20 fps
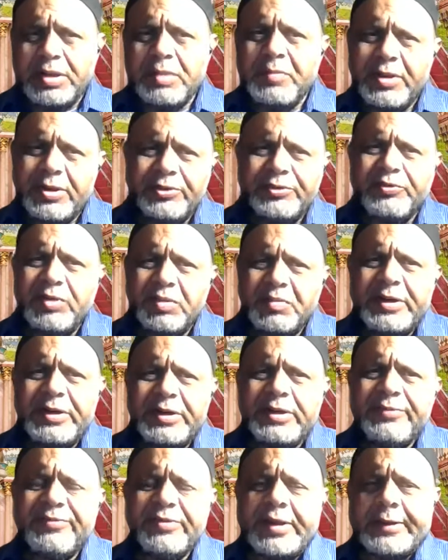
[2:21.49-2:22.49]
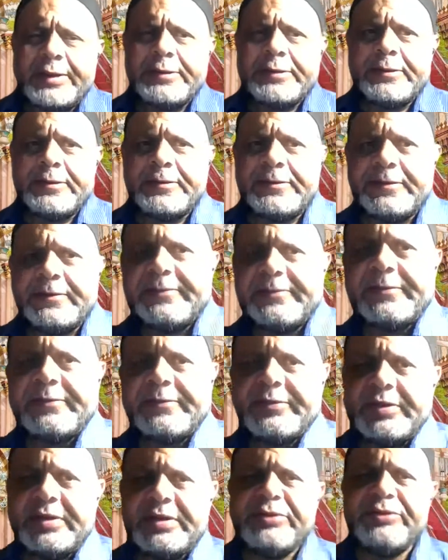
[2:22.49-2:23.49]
Because we believe that this is an